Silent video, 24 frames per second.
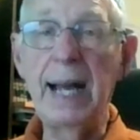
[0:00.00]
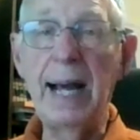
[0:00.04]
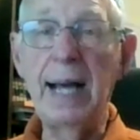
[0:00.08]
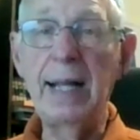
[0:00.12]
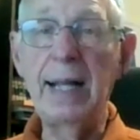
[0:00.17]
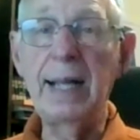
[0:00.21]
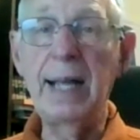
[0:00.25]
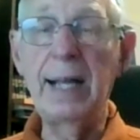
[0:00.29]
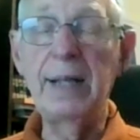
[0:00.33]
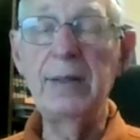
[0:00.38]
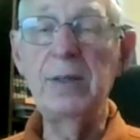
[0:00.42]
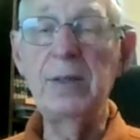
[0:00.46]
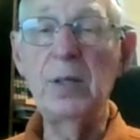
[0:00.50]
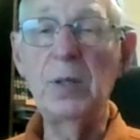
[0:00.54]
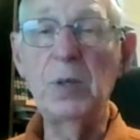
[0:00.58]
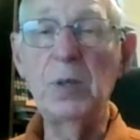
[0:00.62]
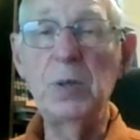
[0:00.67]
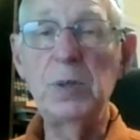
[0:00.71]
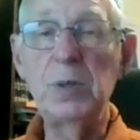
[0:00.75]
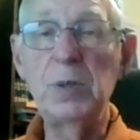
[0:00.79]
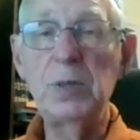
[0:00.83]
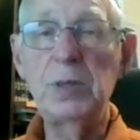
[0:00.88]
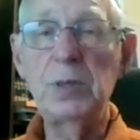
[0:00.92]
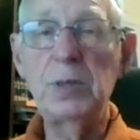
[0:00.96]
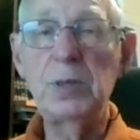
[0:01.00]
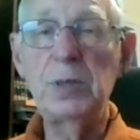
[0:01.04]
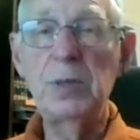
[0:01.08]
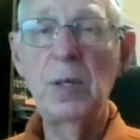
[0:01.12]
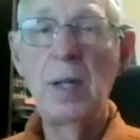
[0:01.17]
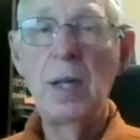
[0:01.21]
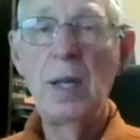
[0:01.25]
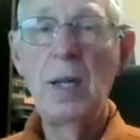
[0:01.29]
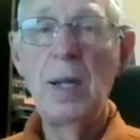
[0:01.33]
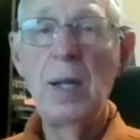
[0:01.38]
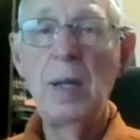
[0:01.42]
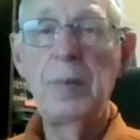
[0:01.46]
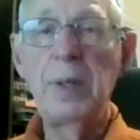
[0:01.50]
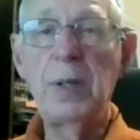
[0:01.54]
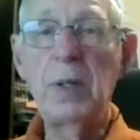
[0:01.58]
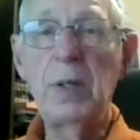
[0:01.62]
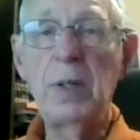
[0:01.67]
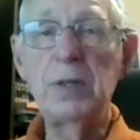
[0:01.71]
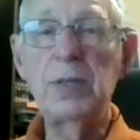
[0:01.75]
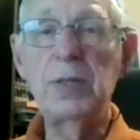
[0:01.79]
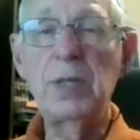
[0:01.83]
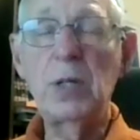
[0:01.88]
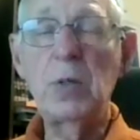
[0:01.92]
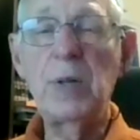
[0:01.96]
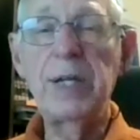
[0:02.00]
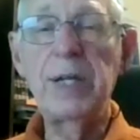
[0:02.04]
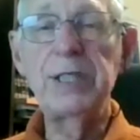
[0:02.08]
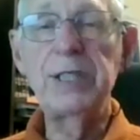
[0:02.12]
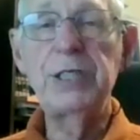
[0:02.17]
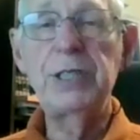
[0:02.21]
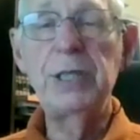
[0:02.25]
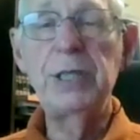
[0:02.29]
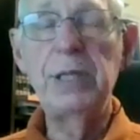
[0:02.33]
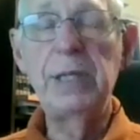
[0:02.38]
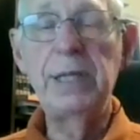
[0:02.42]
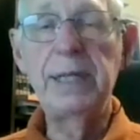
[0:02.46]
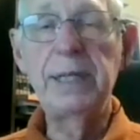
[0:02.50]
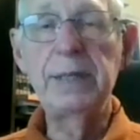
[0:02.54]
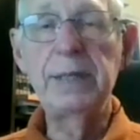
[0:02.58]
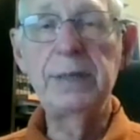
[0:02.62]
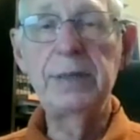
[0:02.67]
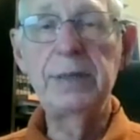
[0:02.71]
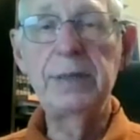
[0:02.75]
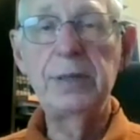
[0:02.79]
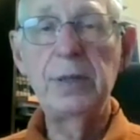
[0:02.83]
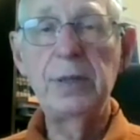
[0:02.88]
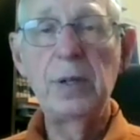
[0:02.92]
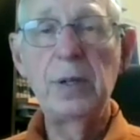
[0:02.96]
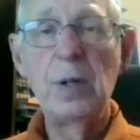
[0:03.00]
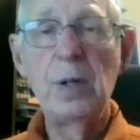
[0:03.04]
Al-Andalus, because the question is,